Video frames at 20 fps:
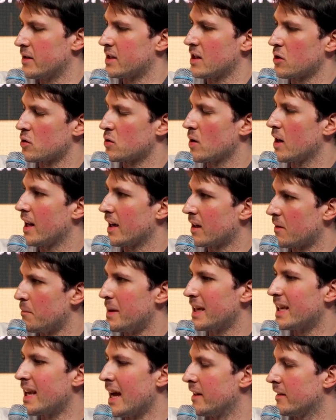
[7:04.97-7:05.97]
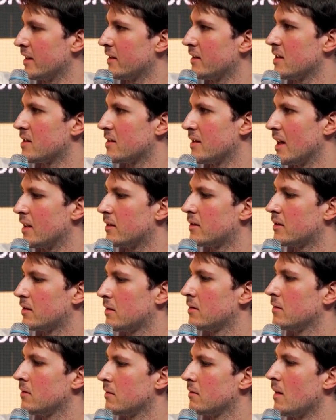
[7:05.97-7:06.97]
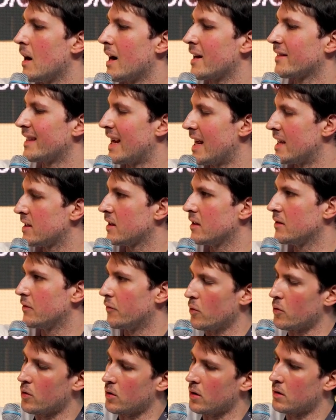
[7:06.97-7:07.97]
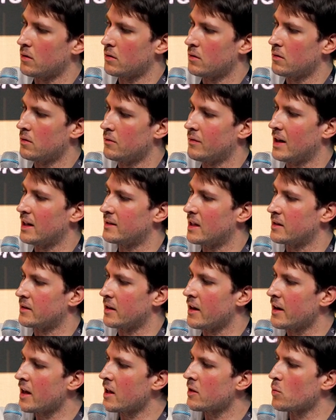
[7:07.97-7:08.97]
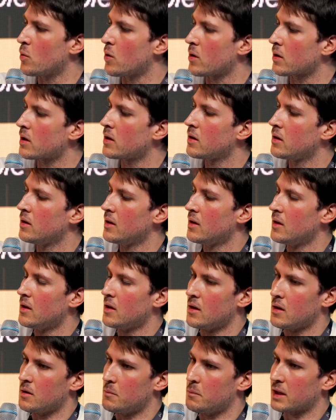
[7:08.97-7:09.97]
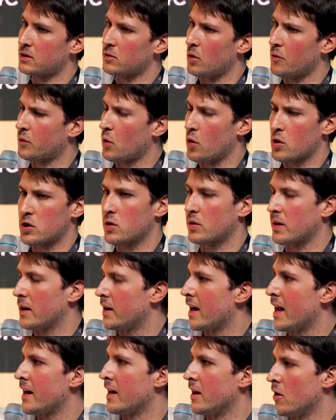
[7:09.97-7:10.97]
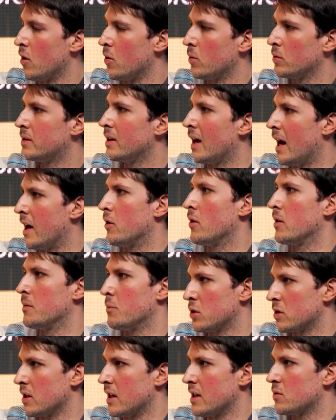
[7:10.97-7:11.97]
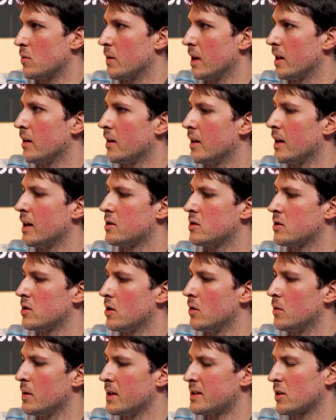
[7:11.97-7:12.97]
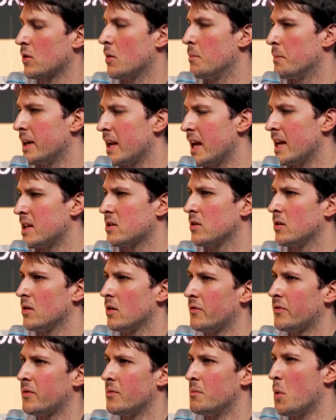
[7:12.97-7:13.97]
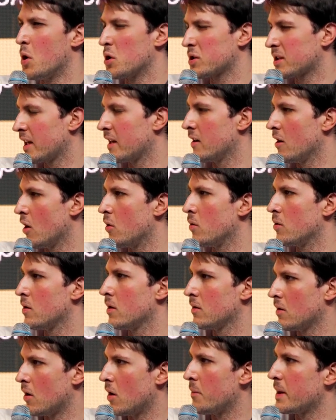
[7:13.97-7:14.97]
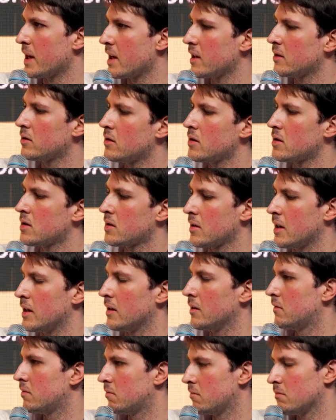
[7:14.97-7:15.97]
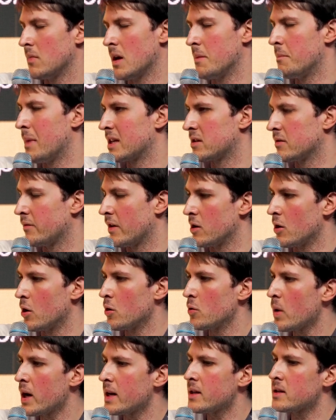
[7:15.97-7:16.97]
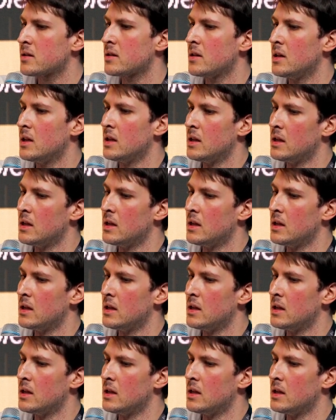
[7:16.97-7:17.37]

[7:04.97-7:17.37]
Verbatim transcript: These are usually like big entities that are trusted for validating a network but of course, you can run a node anonymously as well, right? So it's a combination of mostly known operators and a bunch of unknown ones.